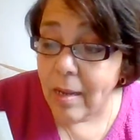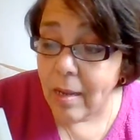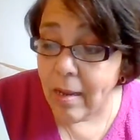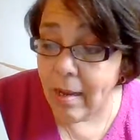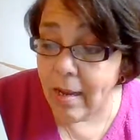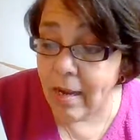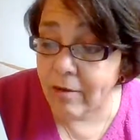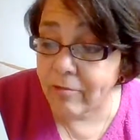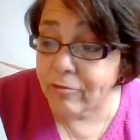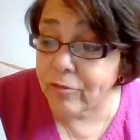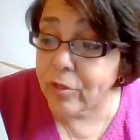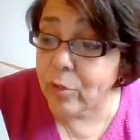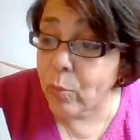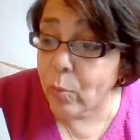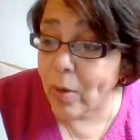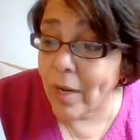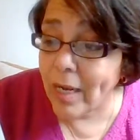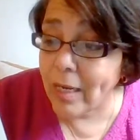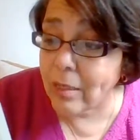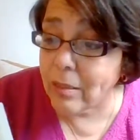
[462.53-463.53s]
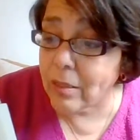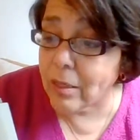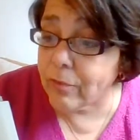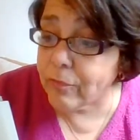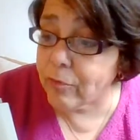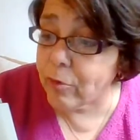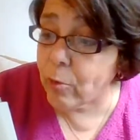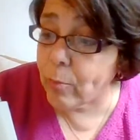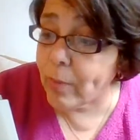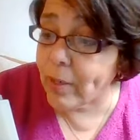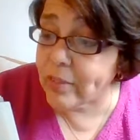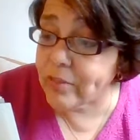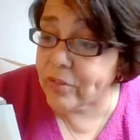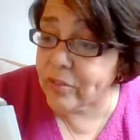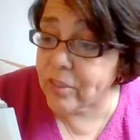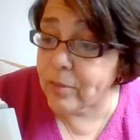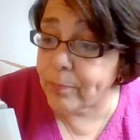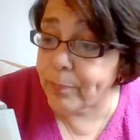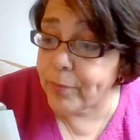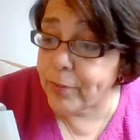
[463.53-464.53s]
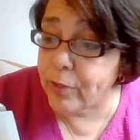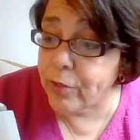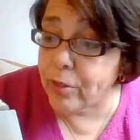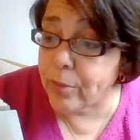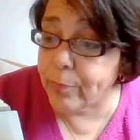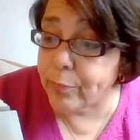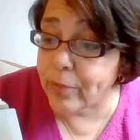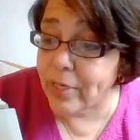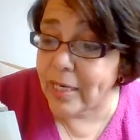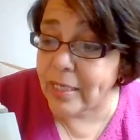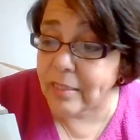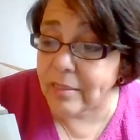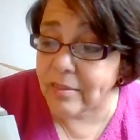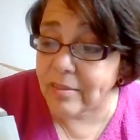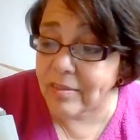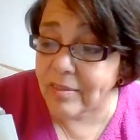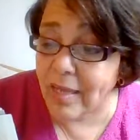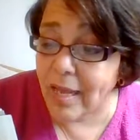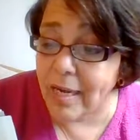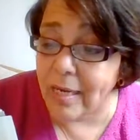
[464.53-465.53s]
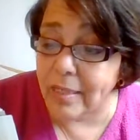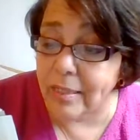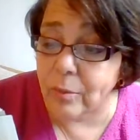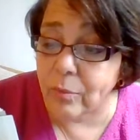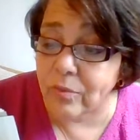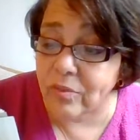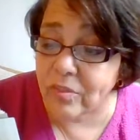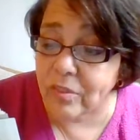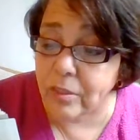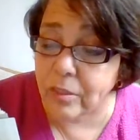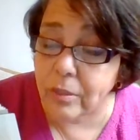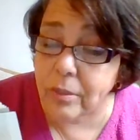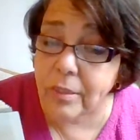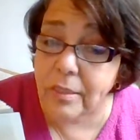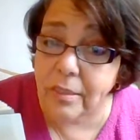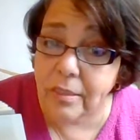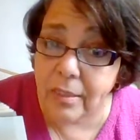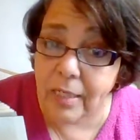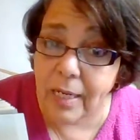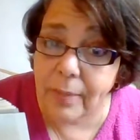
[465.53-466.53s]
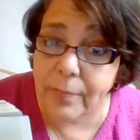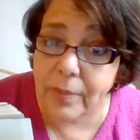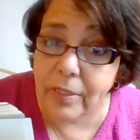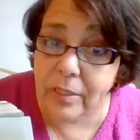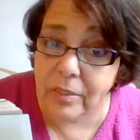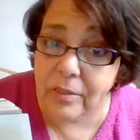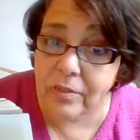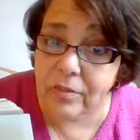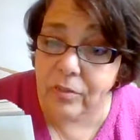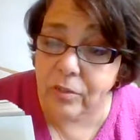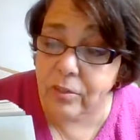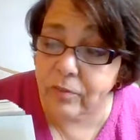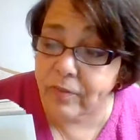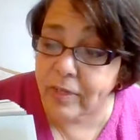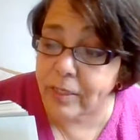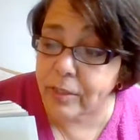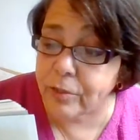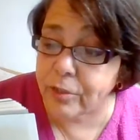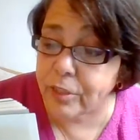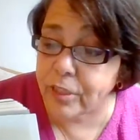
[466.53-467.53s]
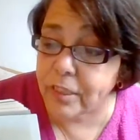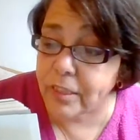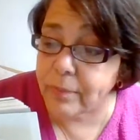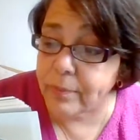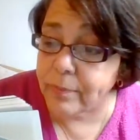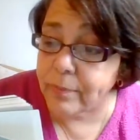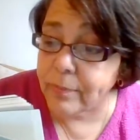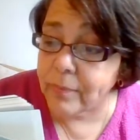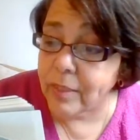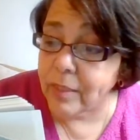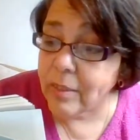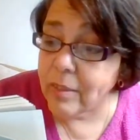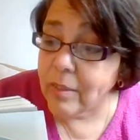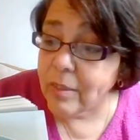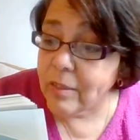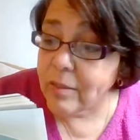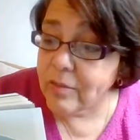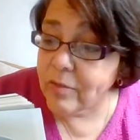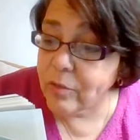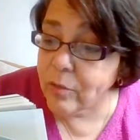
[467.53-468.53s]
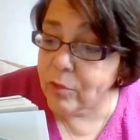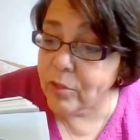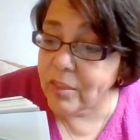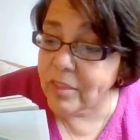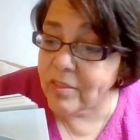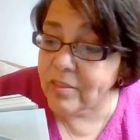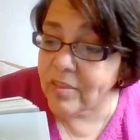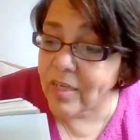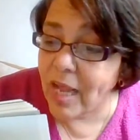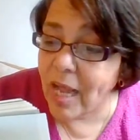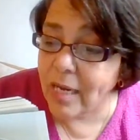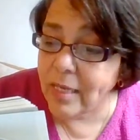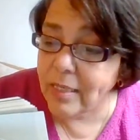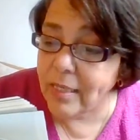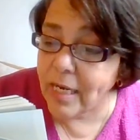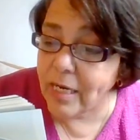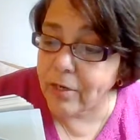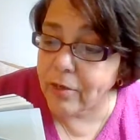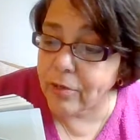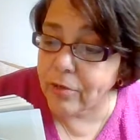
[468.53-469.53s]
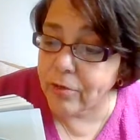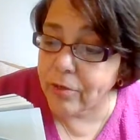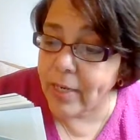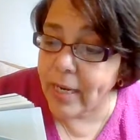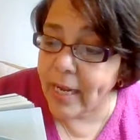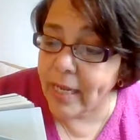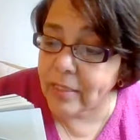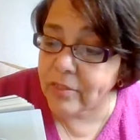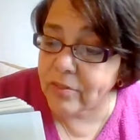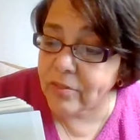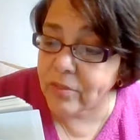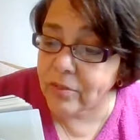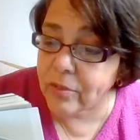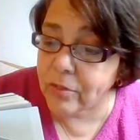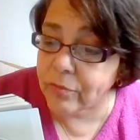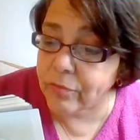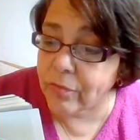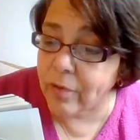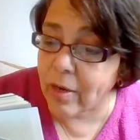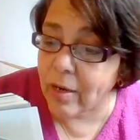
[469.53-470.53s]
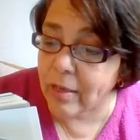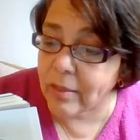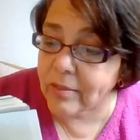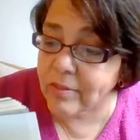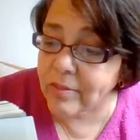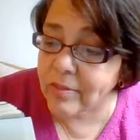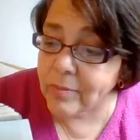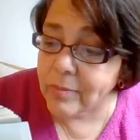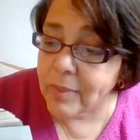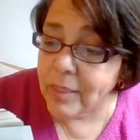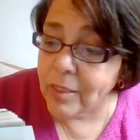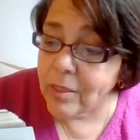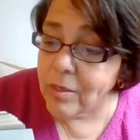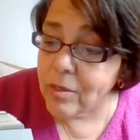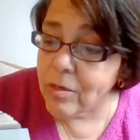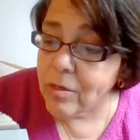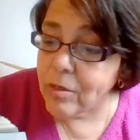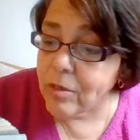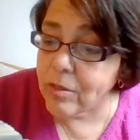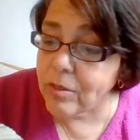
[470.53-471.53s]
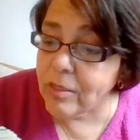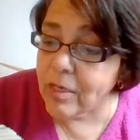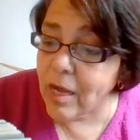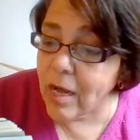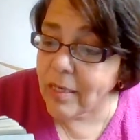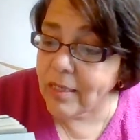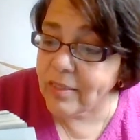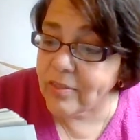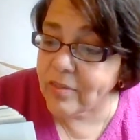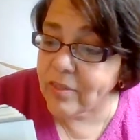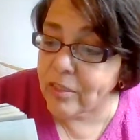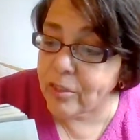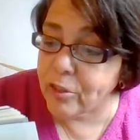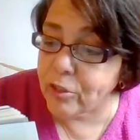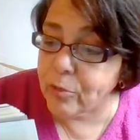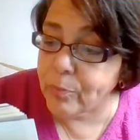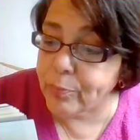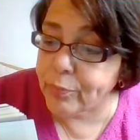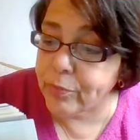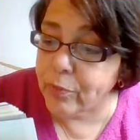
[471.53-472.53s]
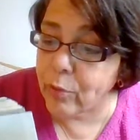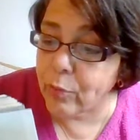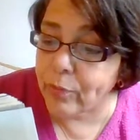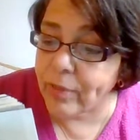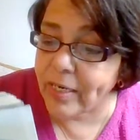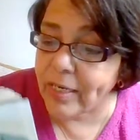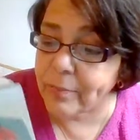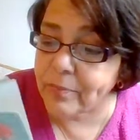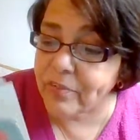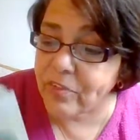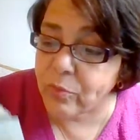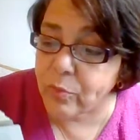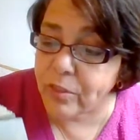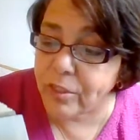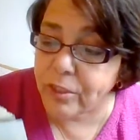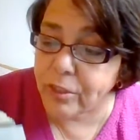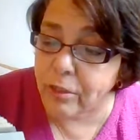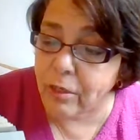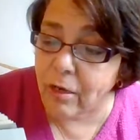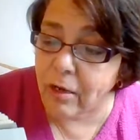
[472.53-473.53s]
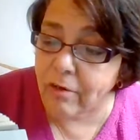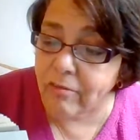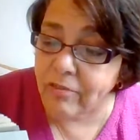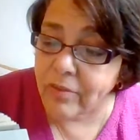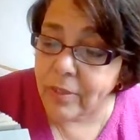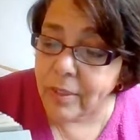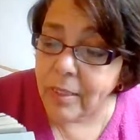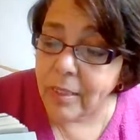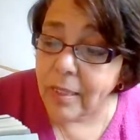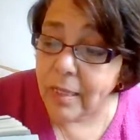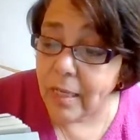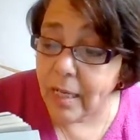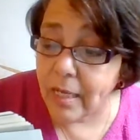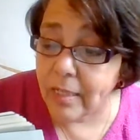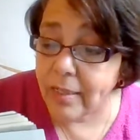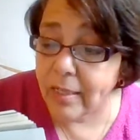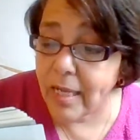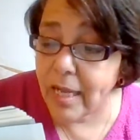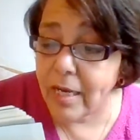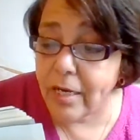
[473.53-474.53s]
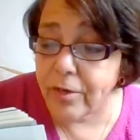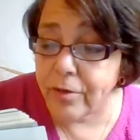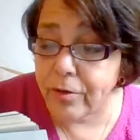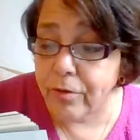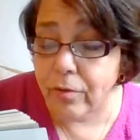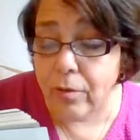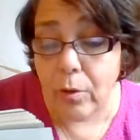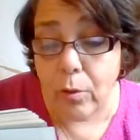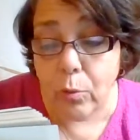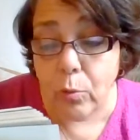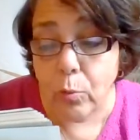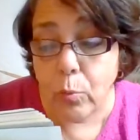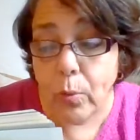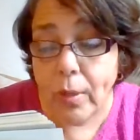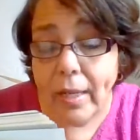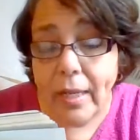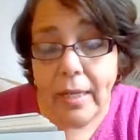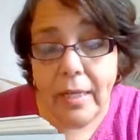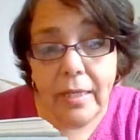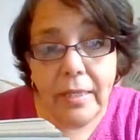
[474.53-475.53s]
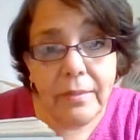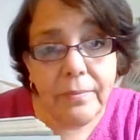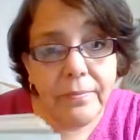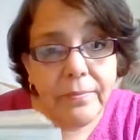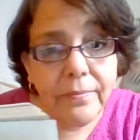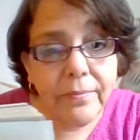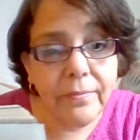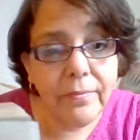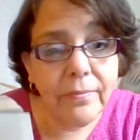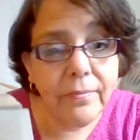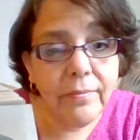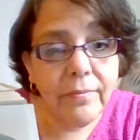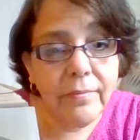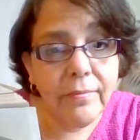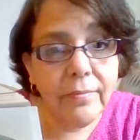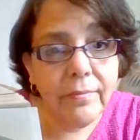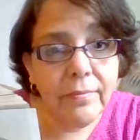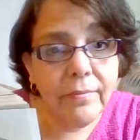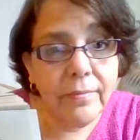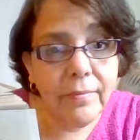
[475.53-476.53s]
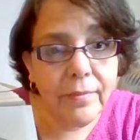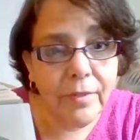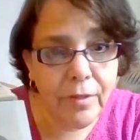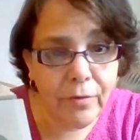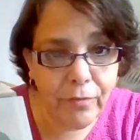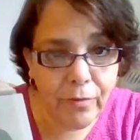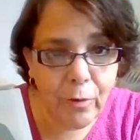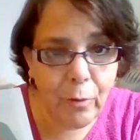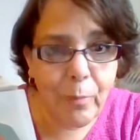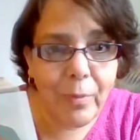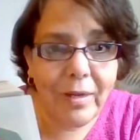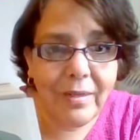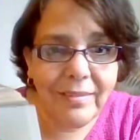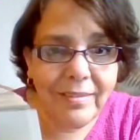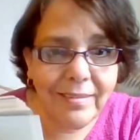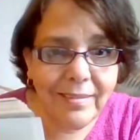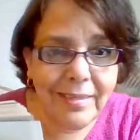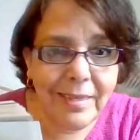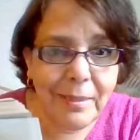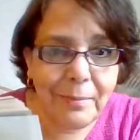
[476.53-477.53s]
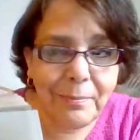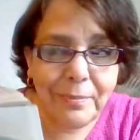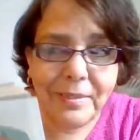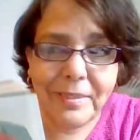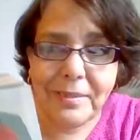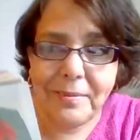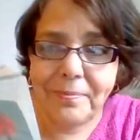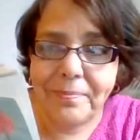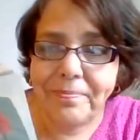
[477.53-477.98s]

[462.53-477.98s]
After a while, our robot's computer brain decided it was a good time to conserve energy. So she sat and anchored her hands to the rocks. Her non-essential program switched off, and then in her own way, the robot slept.